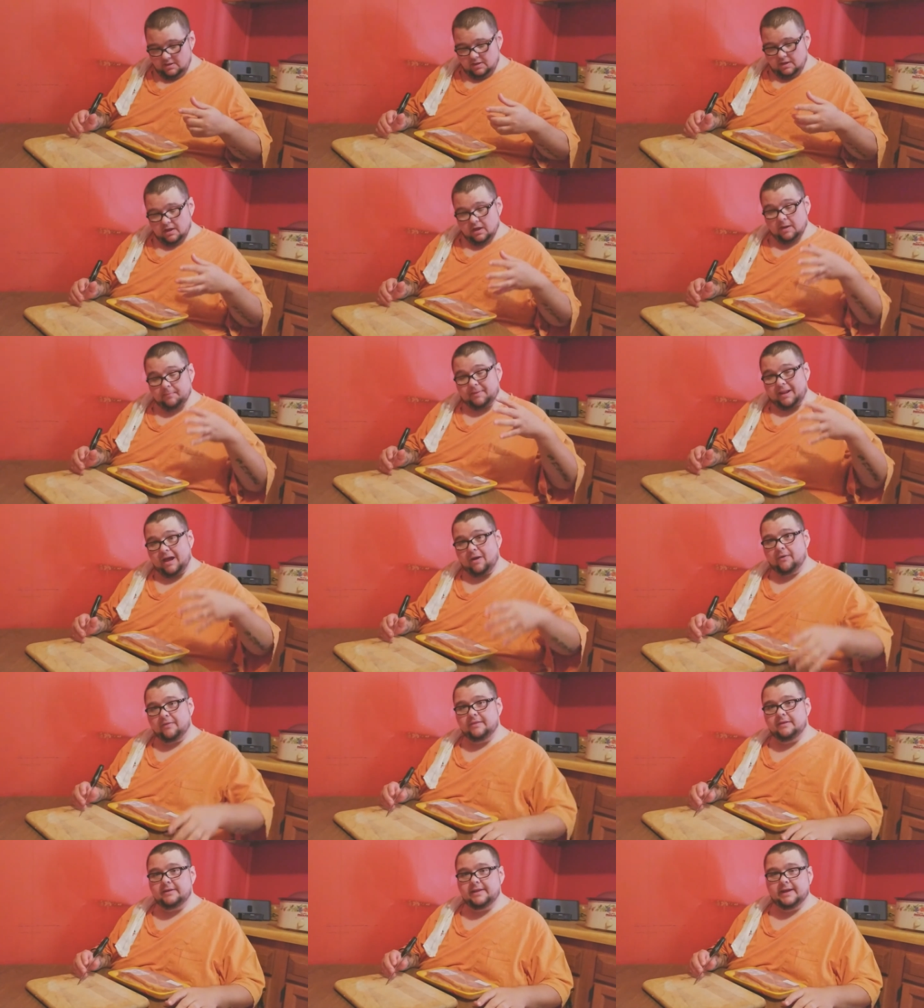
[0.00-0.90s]
I'm now
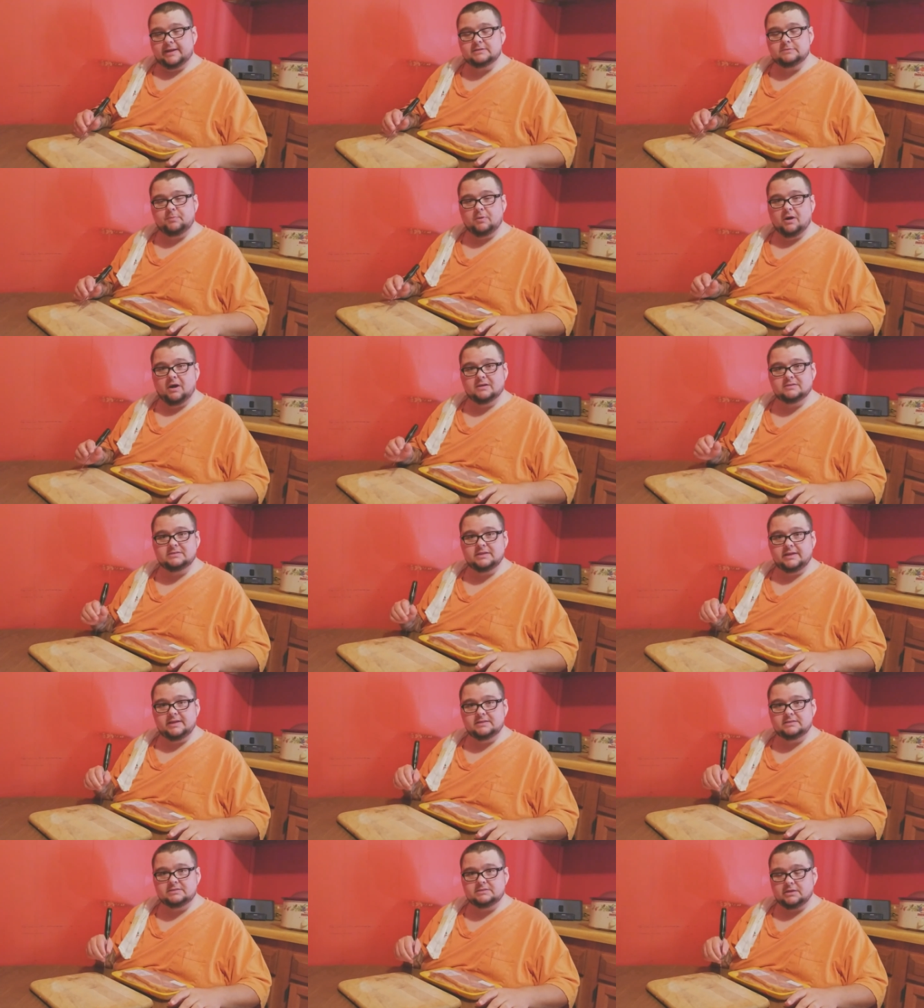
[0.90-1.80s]
in the next
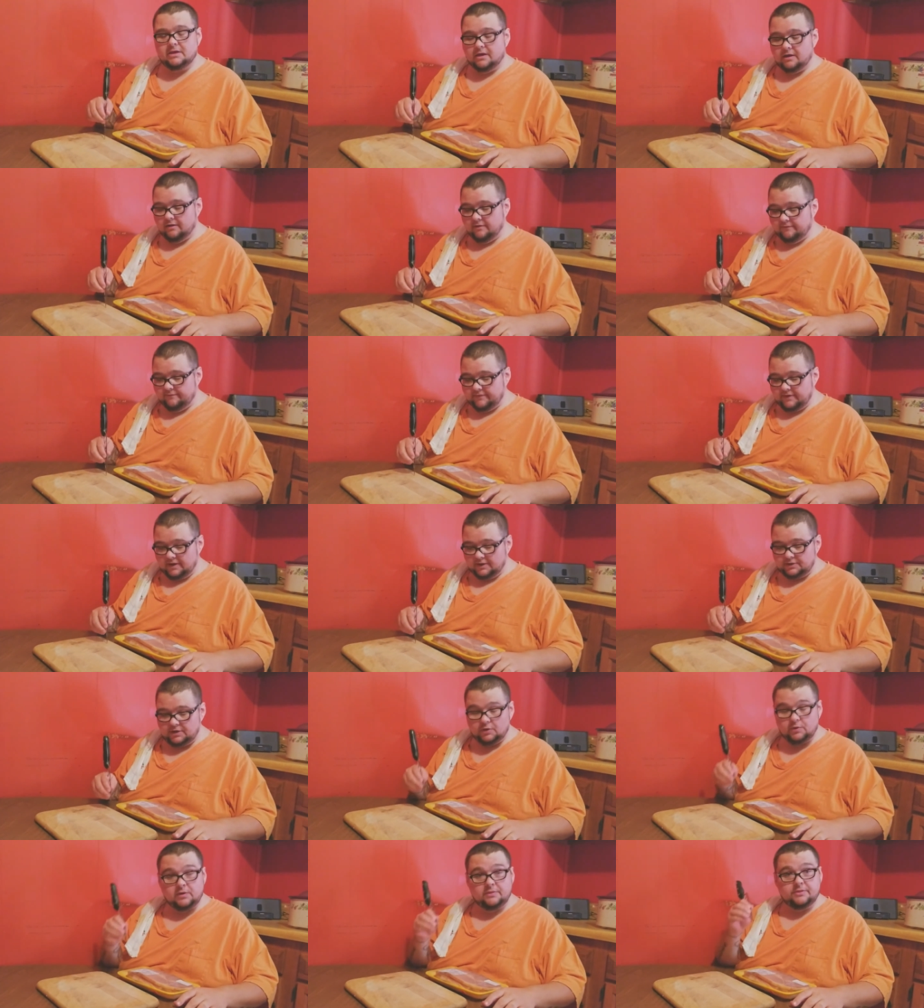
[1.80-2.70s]
process of
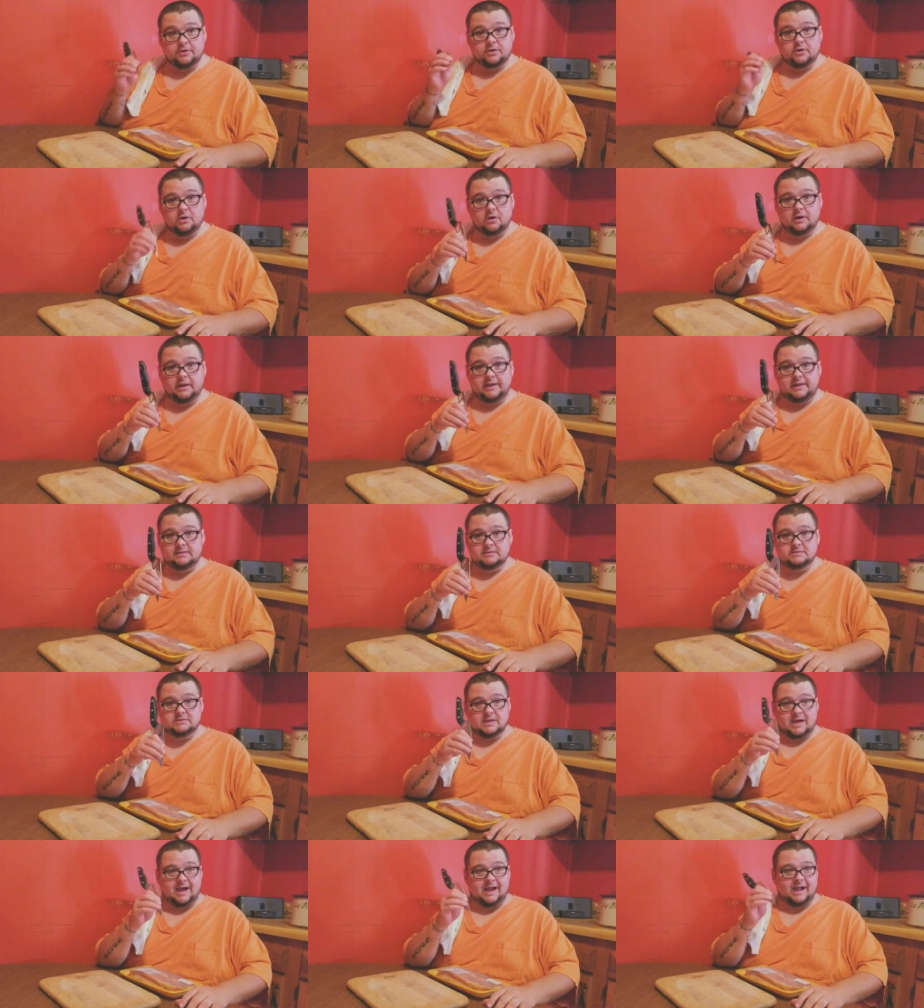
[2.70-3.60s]
doing the
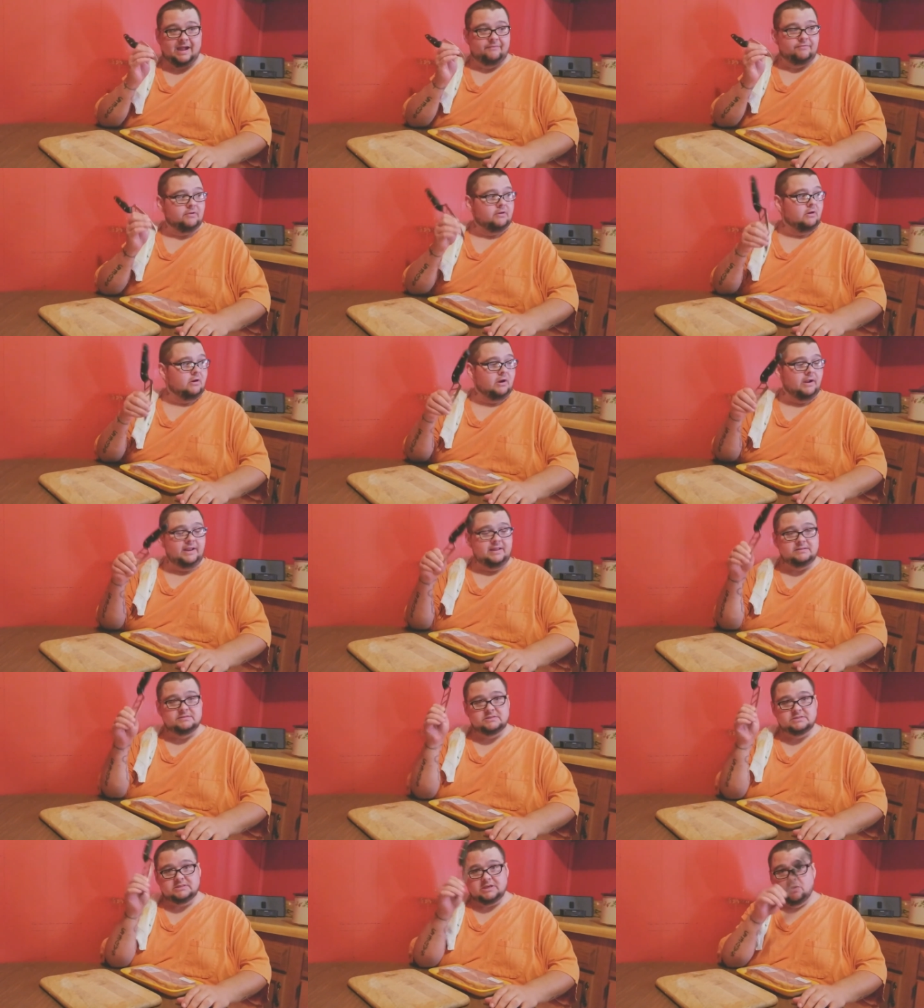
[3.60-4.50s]
greens. I have the
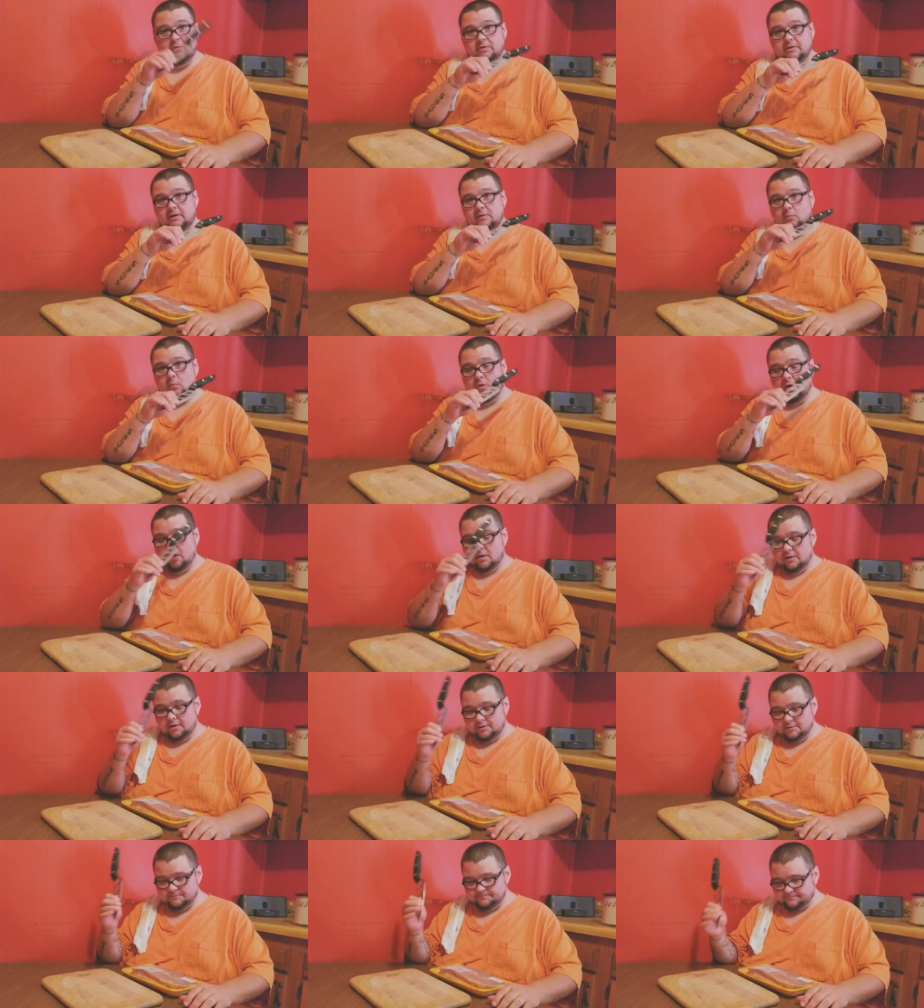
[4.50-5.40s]
greens soaking in water,